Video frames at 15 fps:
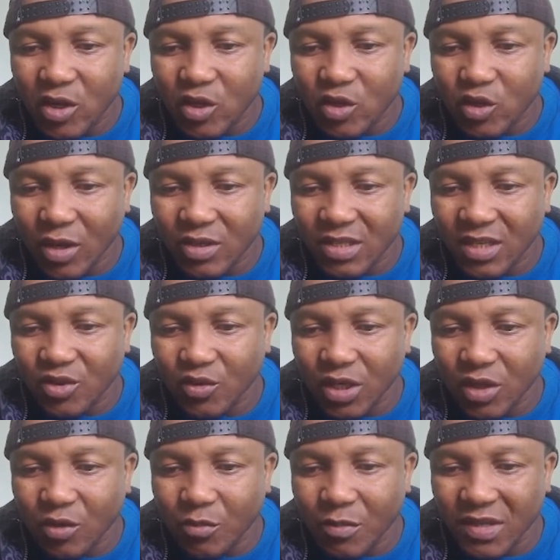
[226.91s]
so auxiliary
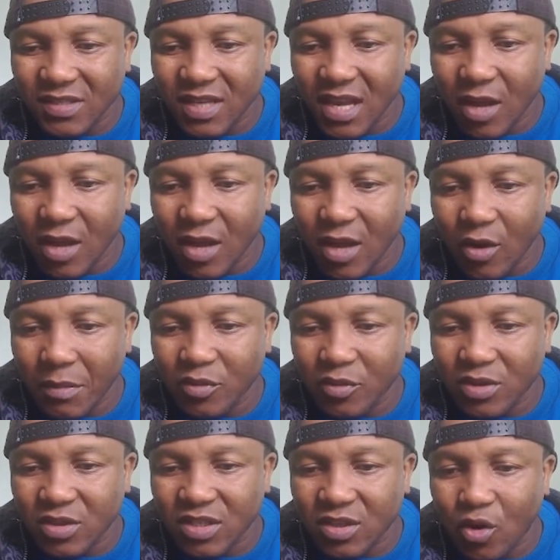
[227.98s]
solution, I must say, okay, let me put
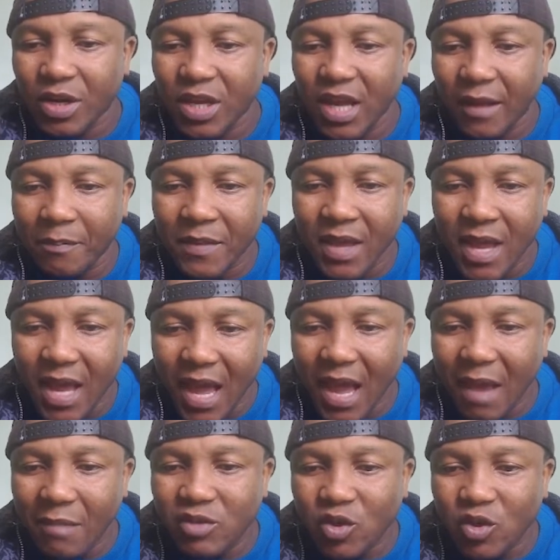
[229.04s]
colon here.
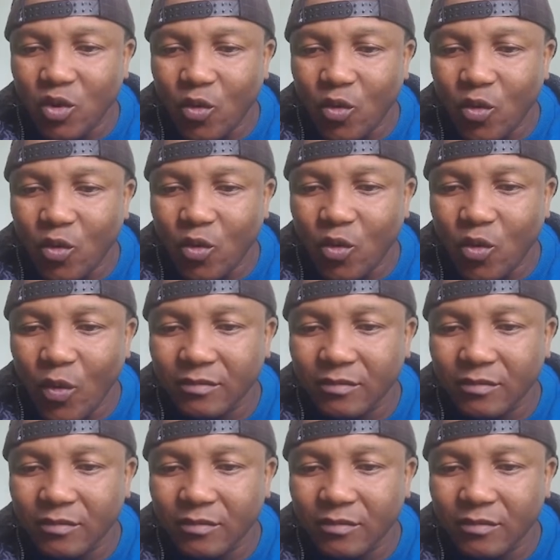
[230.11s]
M squared,